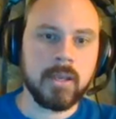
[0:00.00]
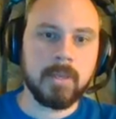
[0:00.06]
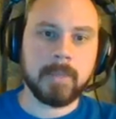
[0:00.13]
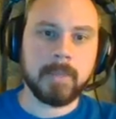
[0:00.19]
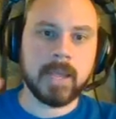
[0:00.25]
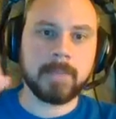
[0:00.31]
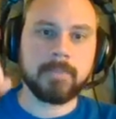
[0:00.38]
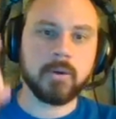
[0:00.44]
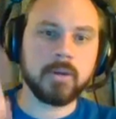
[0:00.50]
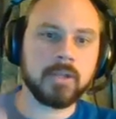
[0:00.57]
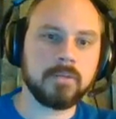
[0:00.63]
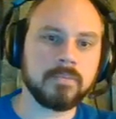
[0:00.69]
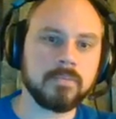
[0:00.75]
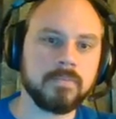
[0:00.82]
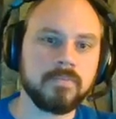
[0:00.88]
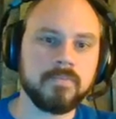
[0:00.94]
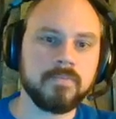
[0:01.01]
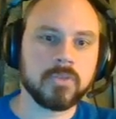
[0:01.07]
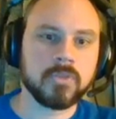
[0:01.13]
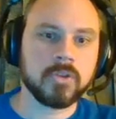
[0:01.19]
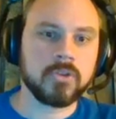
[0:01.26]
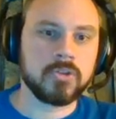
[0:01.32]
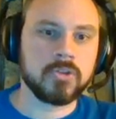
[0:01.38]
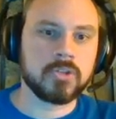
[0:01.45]
My opponent
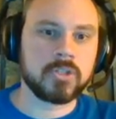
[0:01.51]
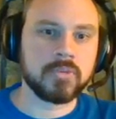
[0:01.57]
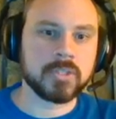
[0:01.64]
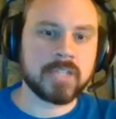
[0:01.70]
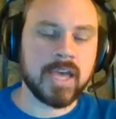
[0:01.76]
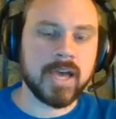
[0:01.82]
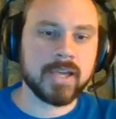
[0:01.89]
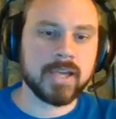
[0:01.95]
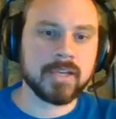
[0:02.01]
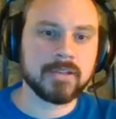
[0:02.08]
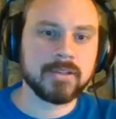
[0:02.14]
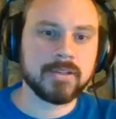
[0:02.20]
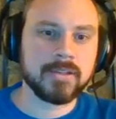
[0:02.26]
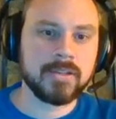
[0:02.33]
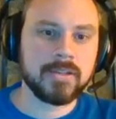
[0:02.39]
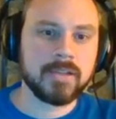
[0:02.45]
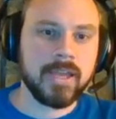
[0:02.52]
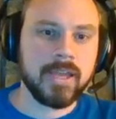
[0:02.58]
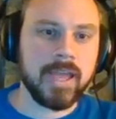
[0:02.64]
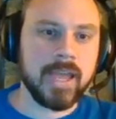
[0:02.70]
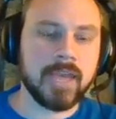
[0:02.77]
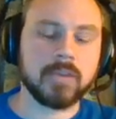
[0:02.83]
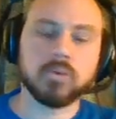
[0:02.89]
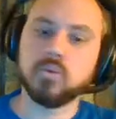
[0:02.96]
chooses to attack,
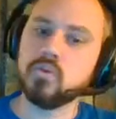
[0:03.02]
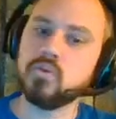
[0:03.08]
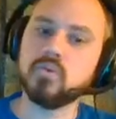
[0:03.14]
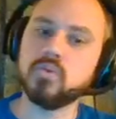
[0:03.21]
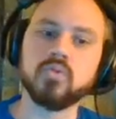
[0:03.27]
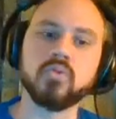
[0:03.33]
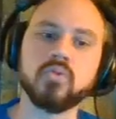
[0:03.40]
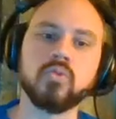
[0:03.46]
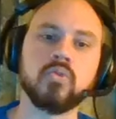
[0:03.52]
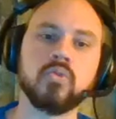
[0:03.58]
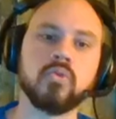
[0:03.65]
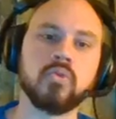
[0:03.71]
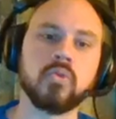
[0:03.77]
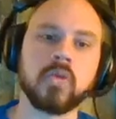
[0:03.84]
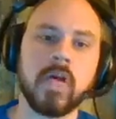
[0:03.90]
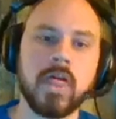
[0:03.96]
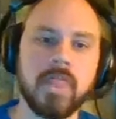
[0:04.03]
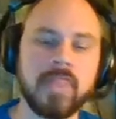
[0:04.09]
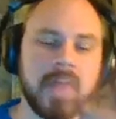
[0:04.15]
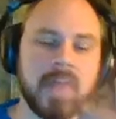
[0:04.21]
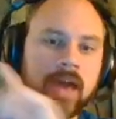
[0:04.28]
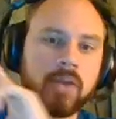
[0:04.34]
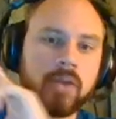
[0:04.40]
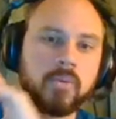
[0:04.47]
and ooh,
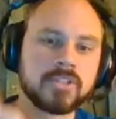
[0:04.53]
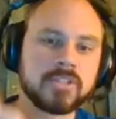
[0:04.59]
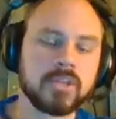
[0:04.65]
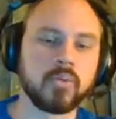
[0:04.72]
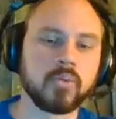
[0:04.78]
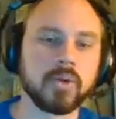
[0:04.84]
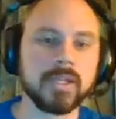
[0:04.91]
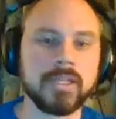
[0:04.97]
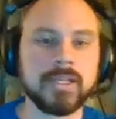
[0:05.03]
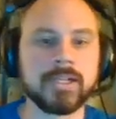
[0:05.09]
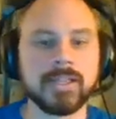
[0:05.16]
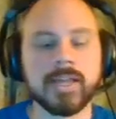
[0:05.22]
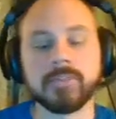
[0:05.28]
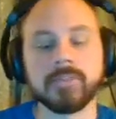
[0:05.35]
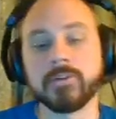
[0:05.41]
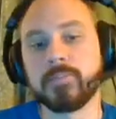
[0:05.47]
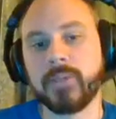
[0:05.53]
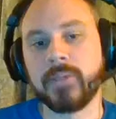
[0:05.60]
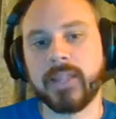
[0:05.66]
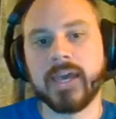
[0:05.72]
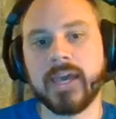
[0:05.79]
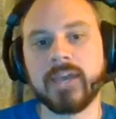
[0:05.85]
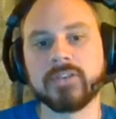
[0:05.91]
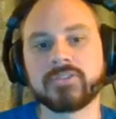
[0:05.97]
that was a really clever
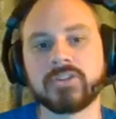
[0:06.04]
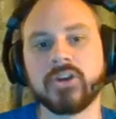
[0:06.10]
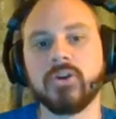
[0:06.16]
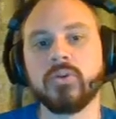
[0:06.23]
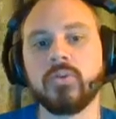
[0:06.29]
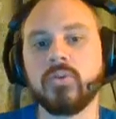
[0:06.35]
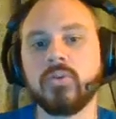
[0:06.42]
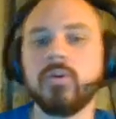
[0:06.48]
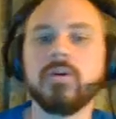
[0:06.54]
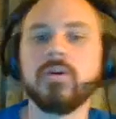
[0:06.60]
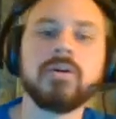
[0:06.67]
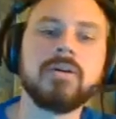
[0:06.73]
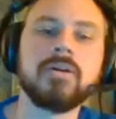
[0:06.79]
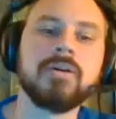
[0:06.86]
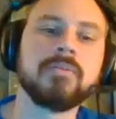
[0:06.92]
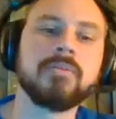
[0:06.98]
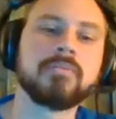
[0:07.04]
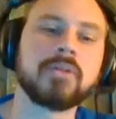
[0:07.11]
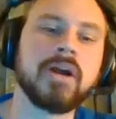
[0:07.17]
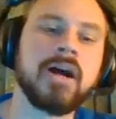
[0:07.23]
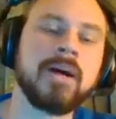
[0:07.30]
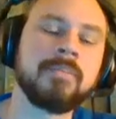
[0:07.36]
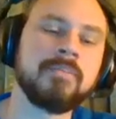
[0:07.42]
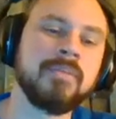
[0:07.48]
play. So,
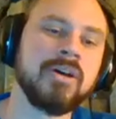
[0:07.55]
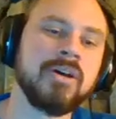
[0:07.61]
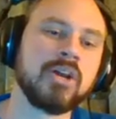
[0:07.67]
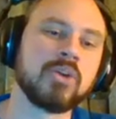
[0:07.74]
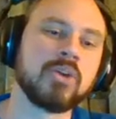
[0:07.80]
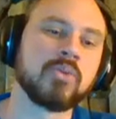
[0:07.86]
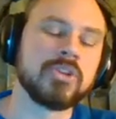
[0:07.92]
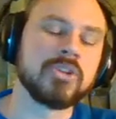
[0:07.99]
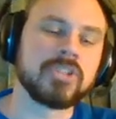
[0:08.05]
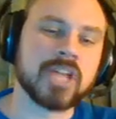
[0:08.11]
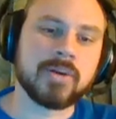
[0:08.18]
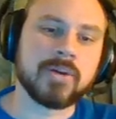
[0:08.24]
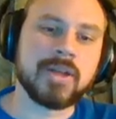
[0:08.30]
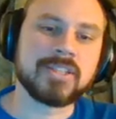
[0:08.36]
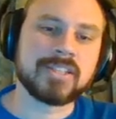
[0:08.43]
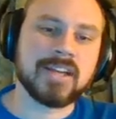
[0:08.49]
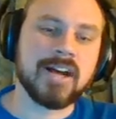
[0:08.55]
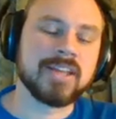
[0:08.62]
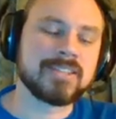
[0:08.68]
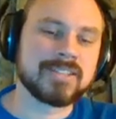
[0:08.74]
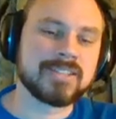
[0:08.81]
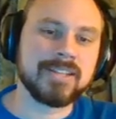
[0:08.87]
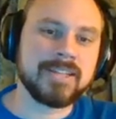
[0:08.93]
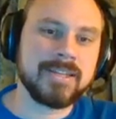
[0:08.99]
Braum regenerates
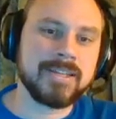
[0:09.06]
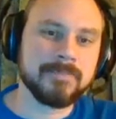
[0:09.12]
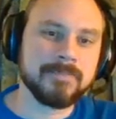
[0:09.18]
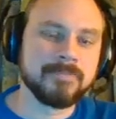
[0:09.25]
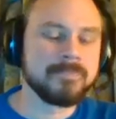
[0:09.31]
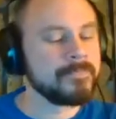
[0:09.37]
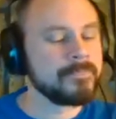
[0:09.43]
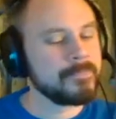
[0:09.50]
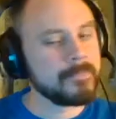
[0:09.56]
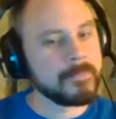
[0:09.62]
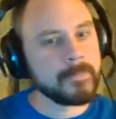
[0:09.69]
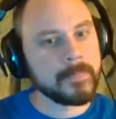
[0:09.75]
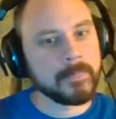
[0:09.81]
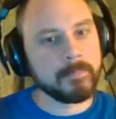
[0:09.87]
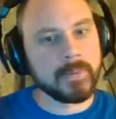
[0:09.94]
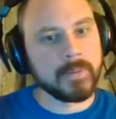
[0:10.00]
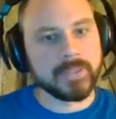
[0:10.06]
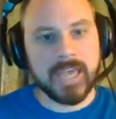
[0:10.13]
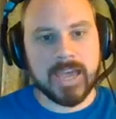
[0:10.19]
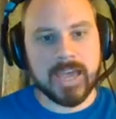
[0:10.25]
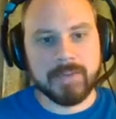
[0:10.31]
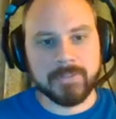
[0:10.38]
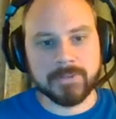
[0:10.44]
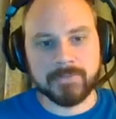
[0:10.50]
constantly, but they
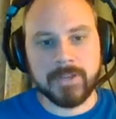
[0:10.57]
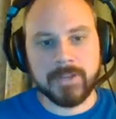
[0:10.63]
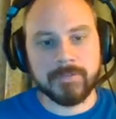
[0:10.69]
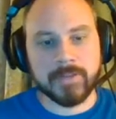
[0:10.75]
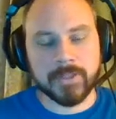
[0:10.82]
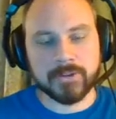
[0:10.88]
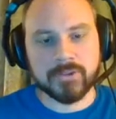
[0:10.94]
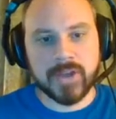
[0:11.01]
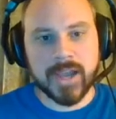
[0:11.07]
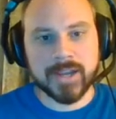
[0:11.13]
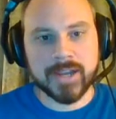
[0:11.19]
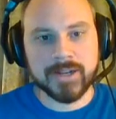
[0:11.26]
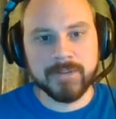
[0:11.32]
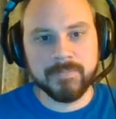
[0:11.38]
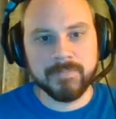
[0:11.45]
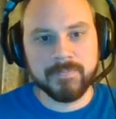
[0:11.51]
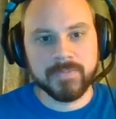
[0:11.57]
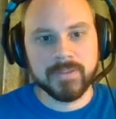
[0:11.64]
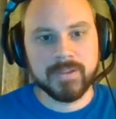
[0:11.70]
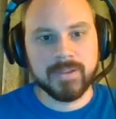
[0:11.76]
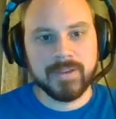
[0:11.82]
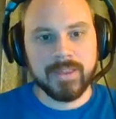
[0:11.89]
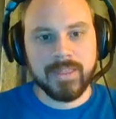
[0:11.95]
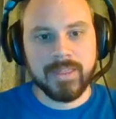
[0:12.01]
have this Fleet Feather Tracker.
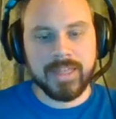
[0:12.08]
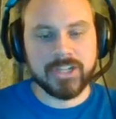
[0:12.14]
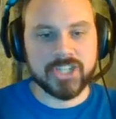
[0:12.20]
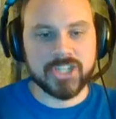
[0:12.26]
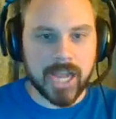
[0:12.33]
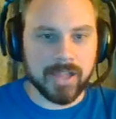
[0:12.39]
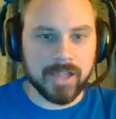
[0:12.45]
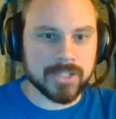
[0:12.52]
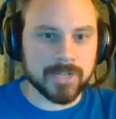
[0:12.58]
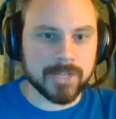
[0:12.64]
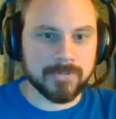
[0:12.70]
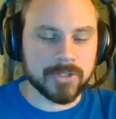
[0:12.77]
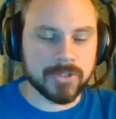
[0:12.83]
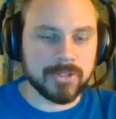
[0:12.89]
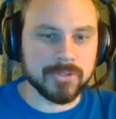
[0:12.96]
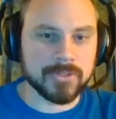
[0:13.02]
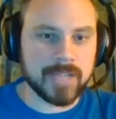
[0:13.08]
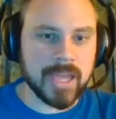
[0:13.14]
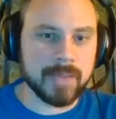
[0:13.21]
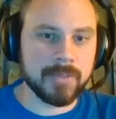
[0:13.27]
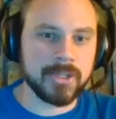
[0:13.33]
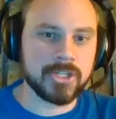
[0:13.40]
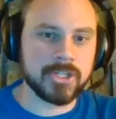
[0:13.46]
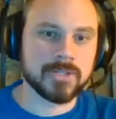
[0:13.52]
They challenge it for 2
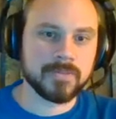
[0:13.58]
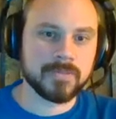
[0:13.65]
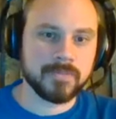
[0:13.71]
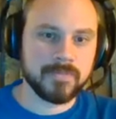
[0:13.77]
damage.